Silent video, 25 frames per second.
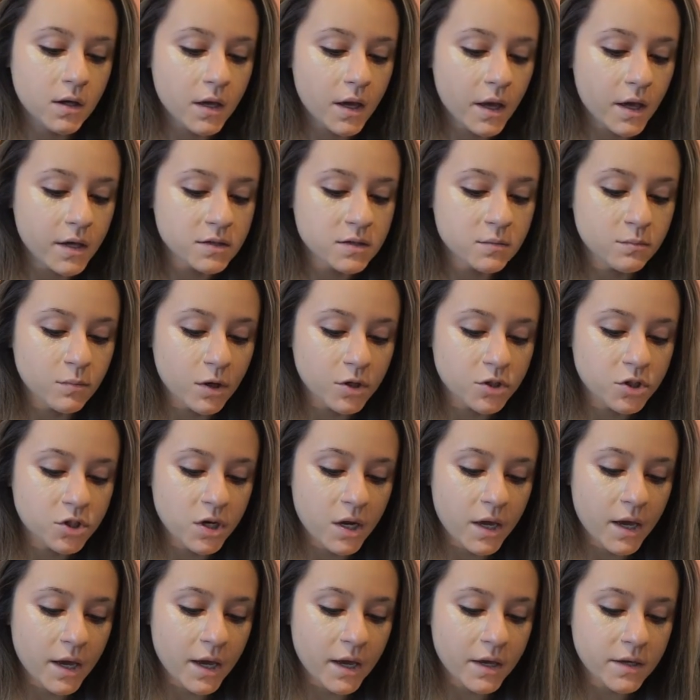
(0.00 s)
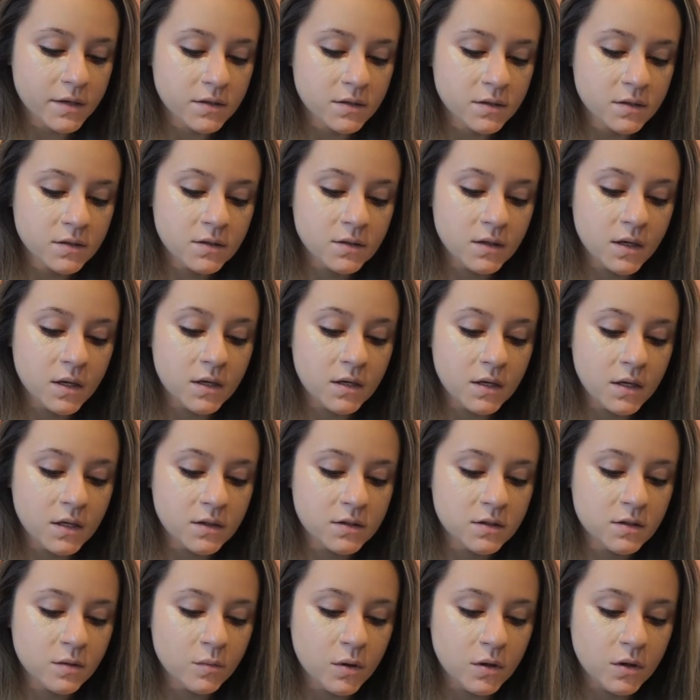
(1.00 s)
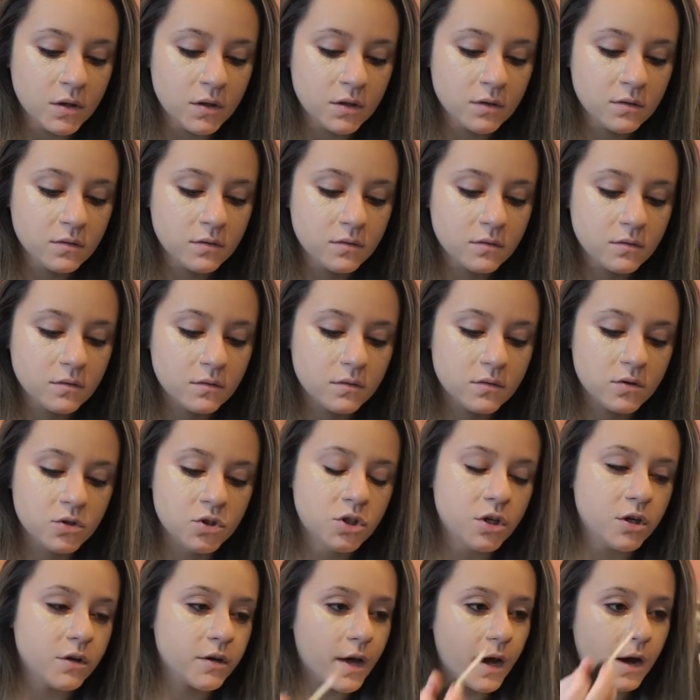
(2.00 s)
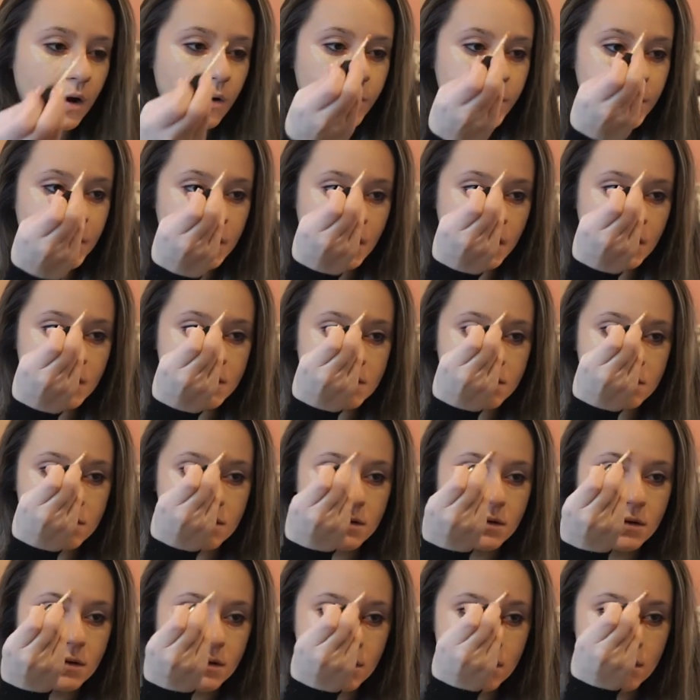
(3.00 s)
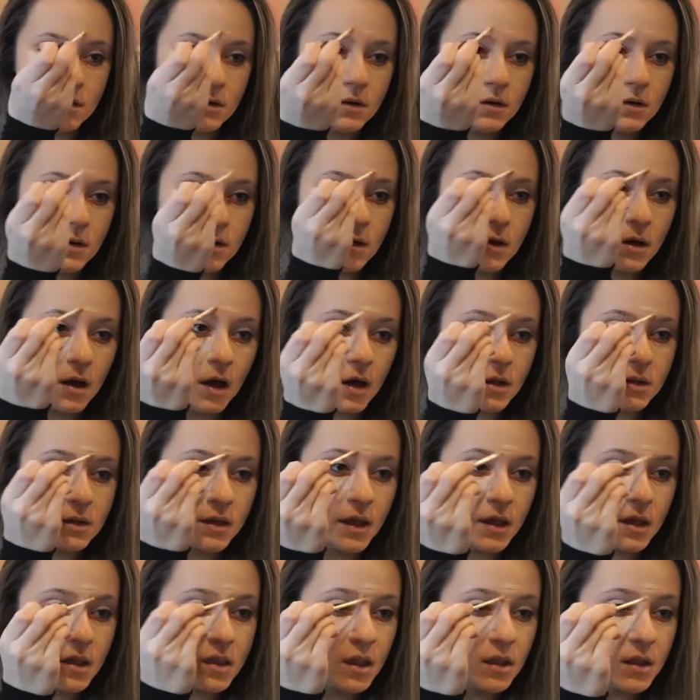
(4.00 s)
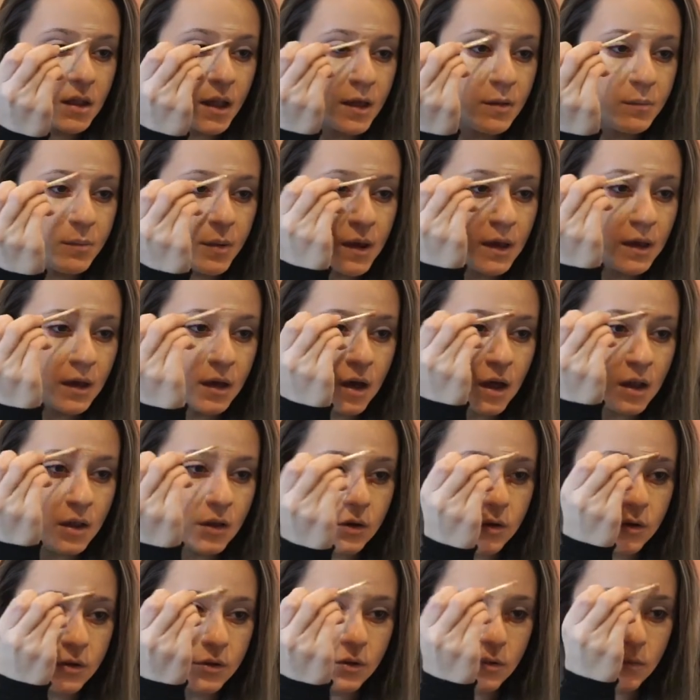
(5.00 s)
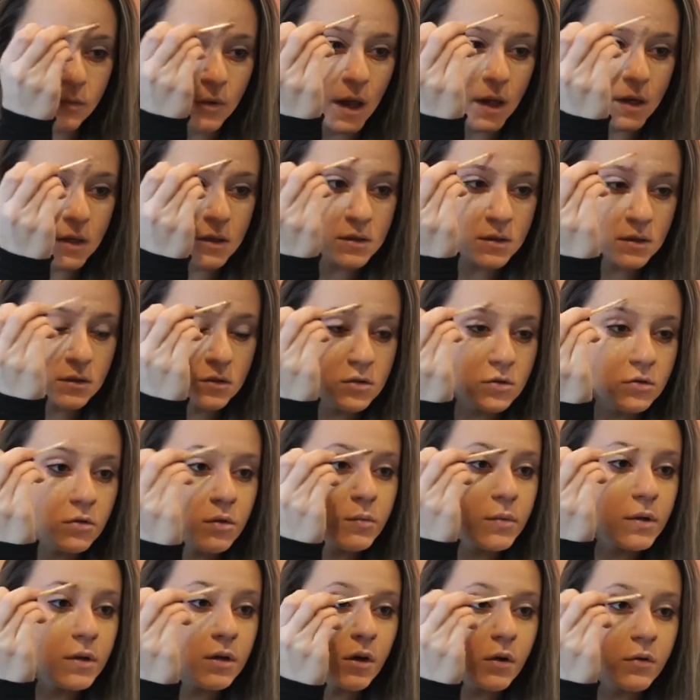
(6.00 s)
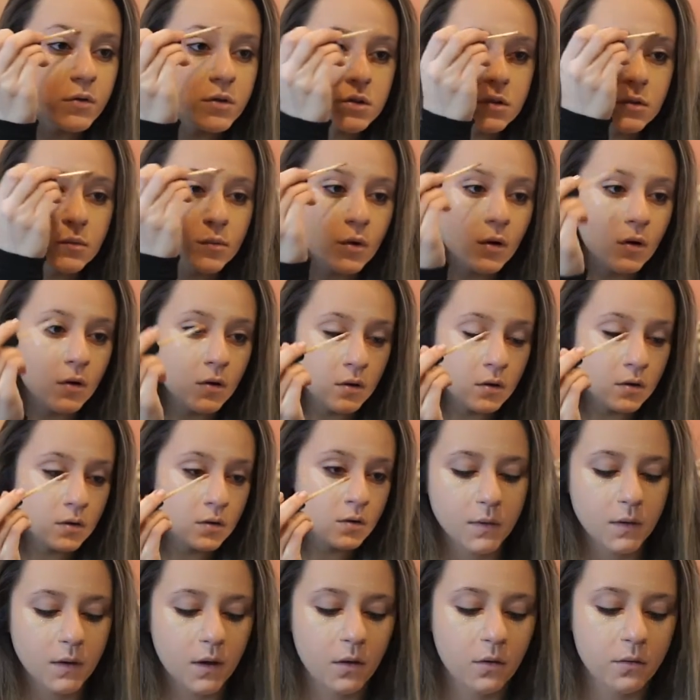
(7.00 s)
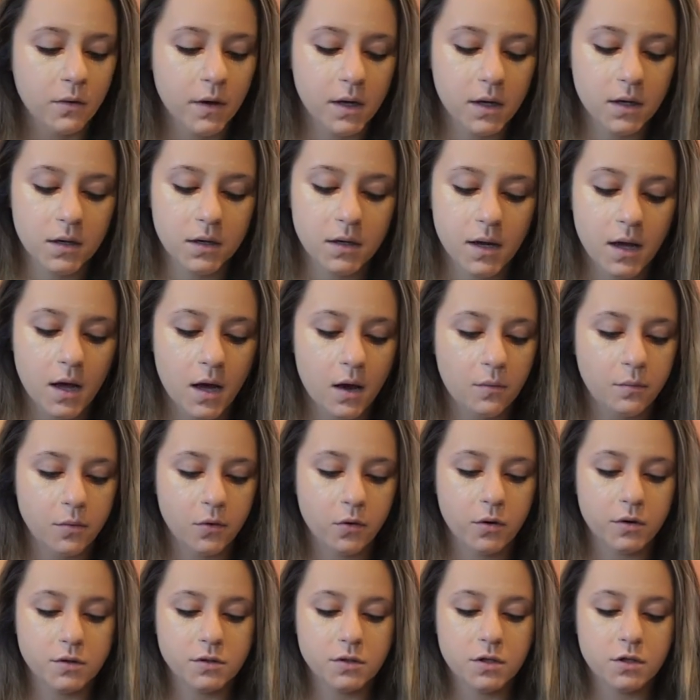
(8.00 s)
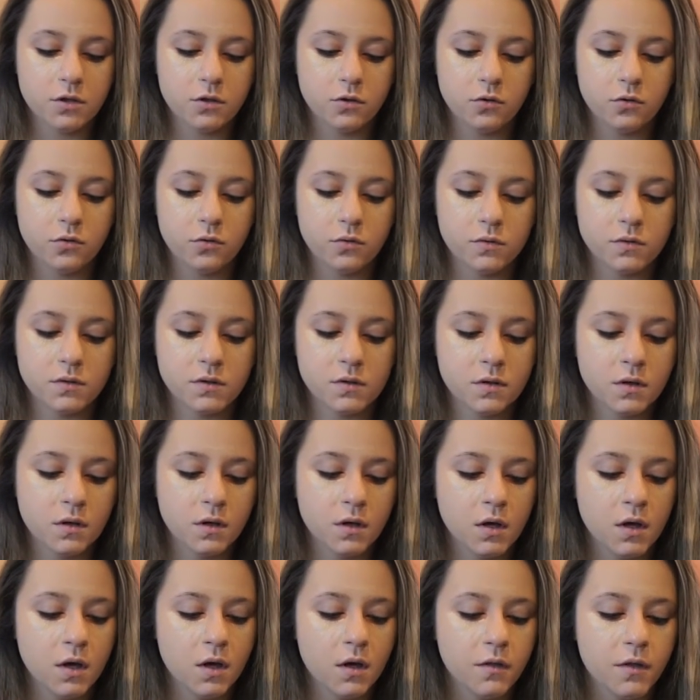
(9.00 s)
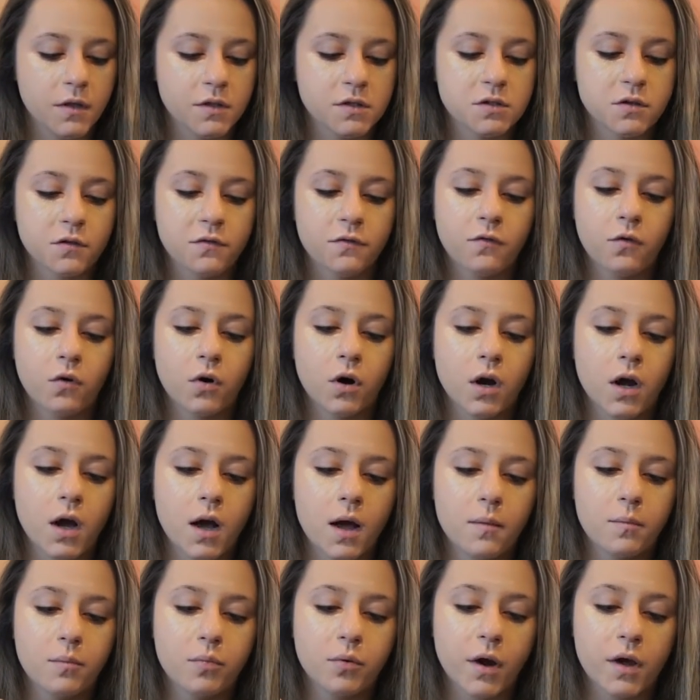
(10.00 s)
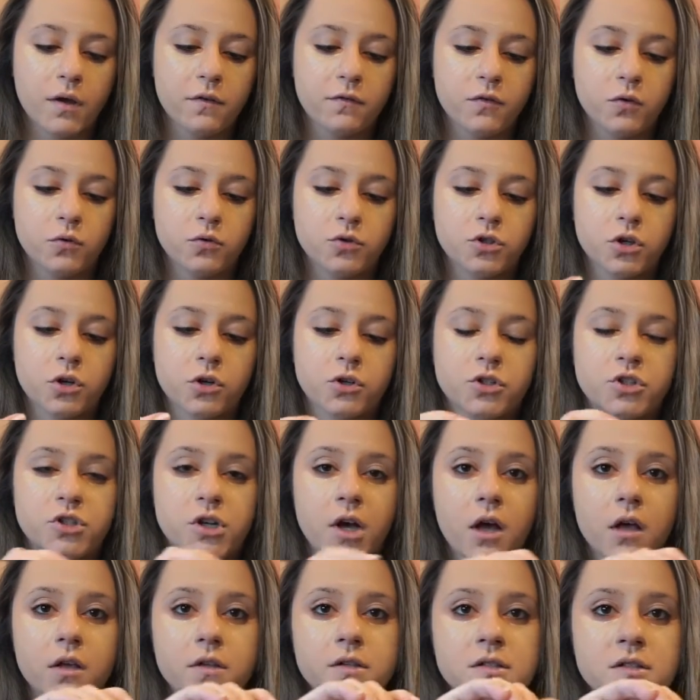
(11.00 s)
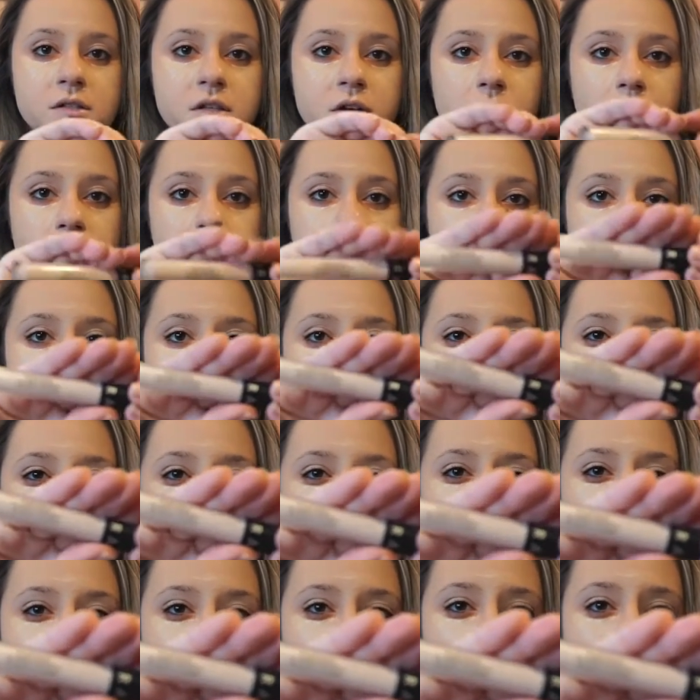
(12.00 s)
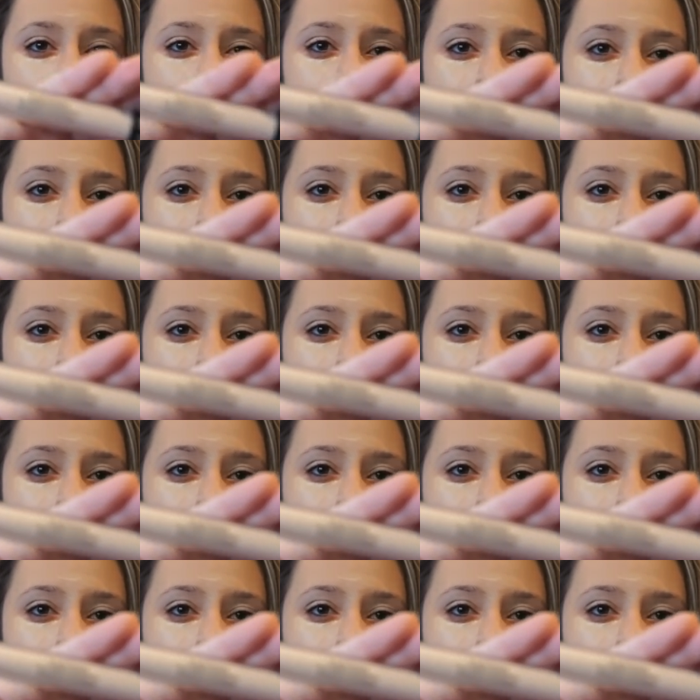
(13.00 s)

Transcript: as much as it needs to be sheared out, because unlike the light pink color, the red is extremely noticeable. Alright, now I'm going to use the Sephora Bright Future Gel Serum Concealer,